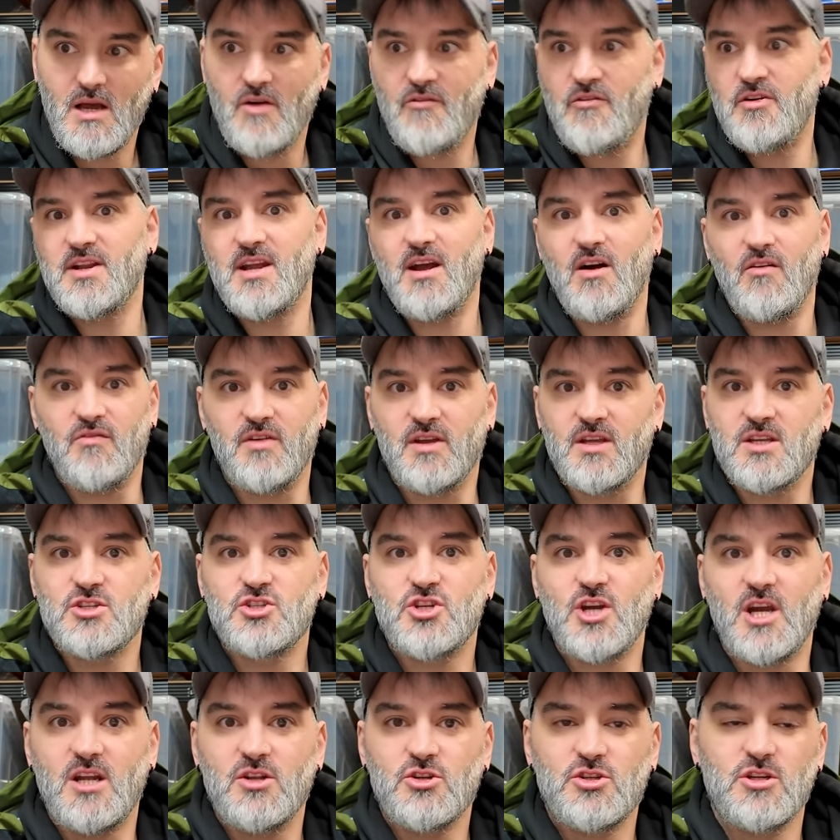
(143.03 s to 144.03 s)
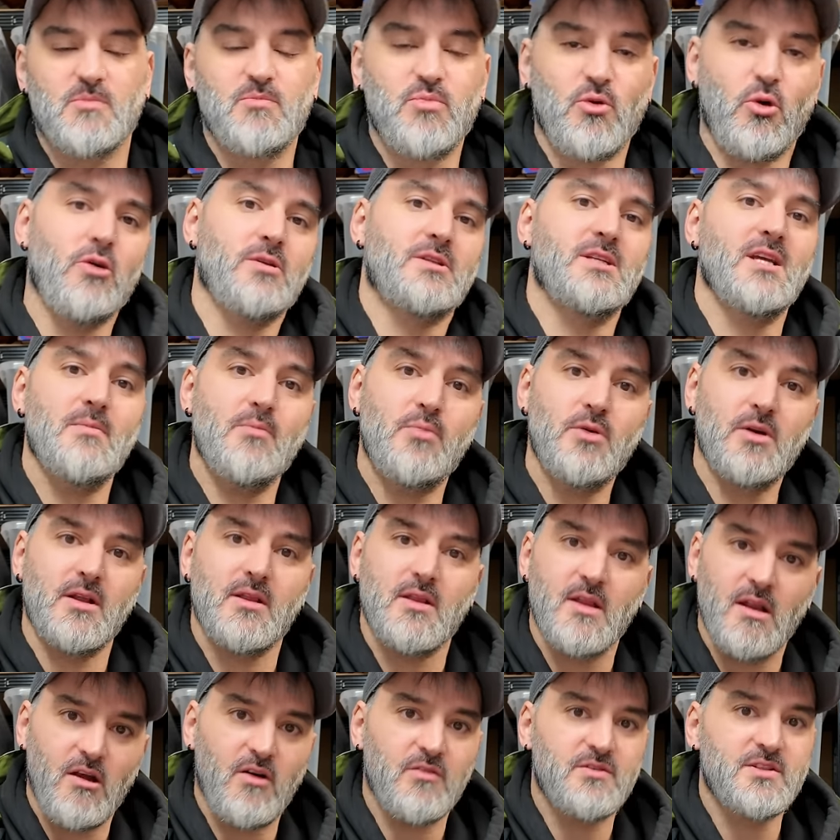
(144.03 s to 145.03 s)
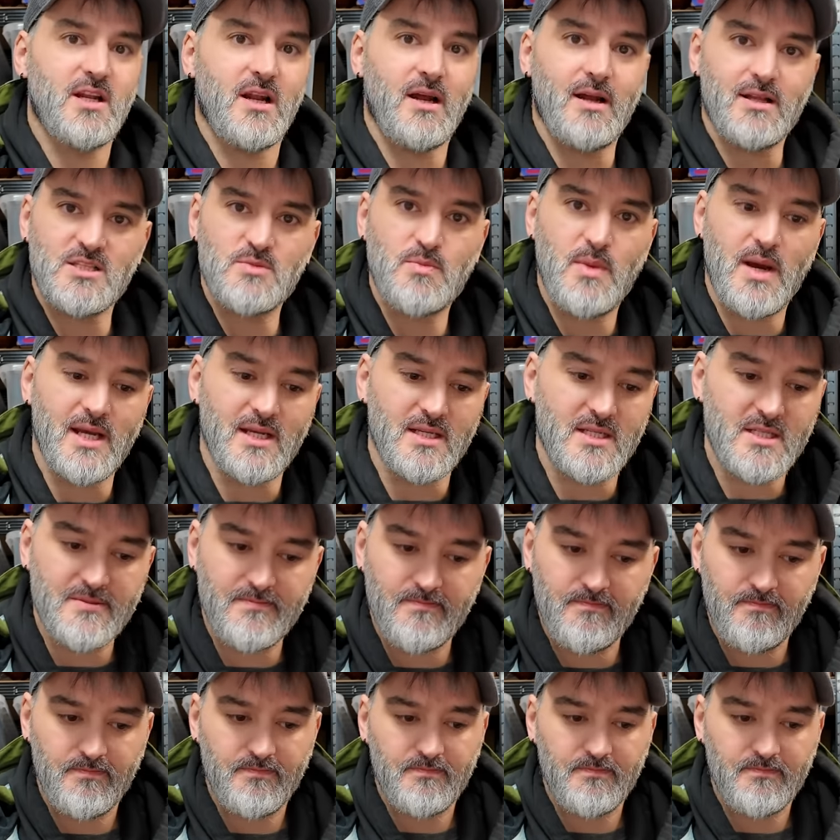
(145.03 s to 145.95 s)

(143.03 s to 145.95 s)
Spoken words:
Funny how things change. Should have bought it and put it in the loft till I had space.